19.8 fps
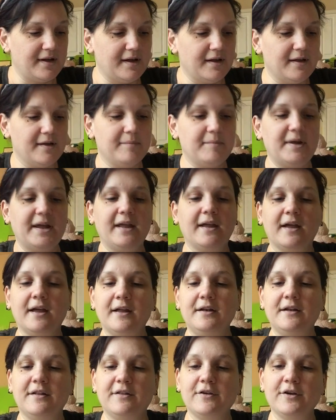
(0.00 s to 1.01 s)
I
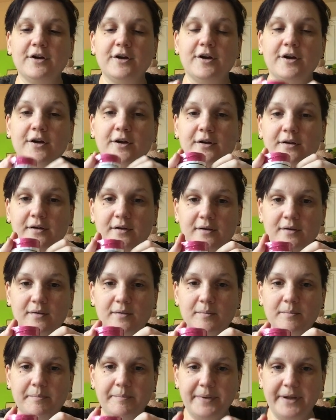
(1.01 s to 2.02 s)
got another
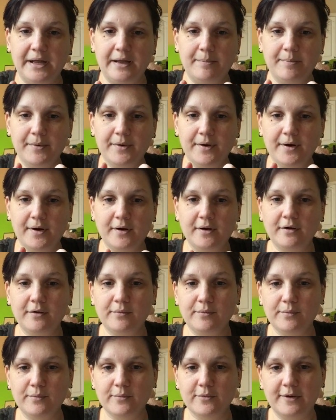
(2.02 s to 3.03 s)
paper
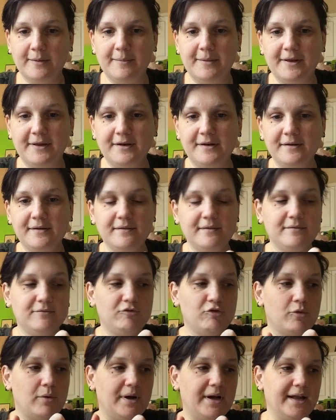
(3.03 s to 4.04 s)
ribbon
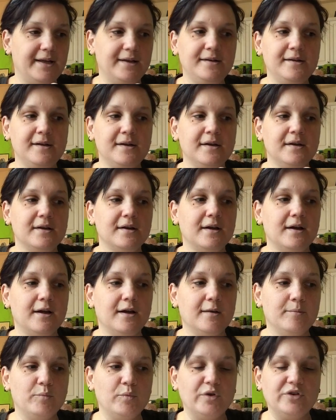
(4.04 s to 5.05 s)
twine,
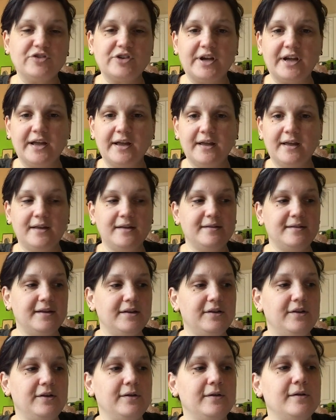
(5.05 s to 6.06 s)
which I
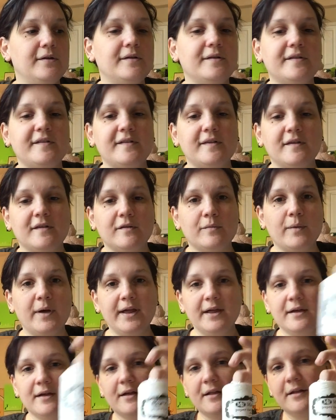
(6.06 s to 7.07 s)
did use this
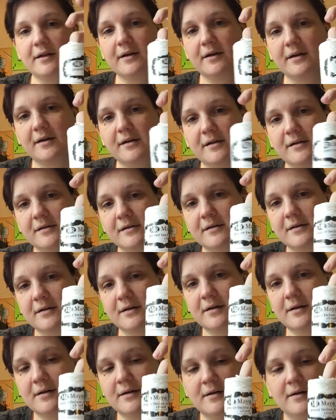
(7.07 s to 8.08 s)
white color
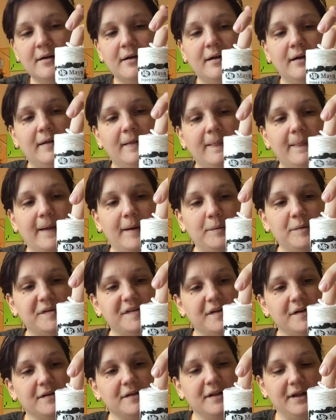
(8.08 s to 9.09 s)
that
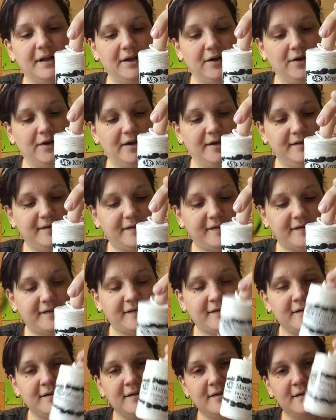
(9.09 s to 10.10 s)
was on
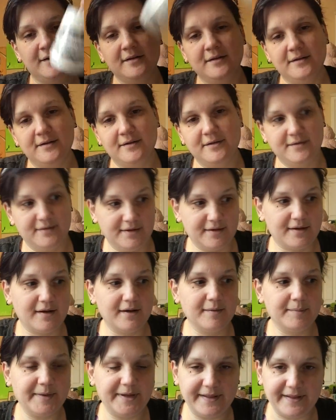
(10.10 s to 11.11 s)
clearance
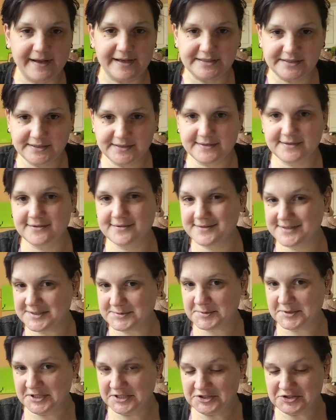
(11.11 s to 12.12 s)
on my last
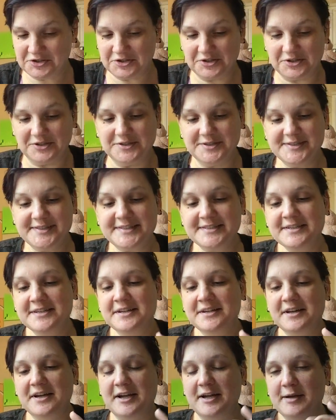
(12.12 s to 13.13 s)
spring journals.
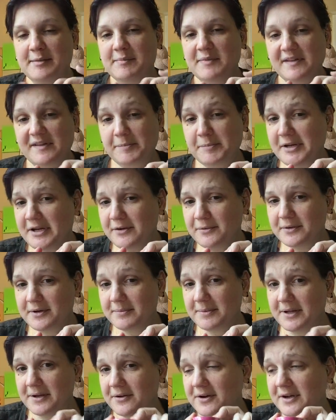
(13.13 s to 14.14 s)
This pink would
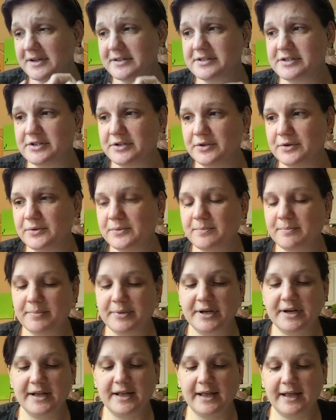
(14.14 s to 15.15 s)
have been great too,
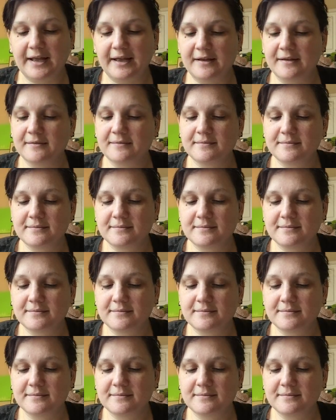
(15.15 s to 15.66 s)
but I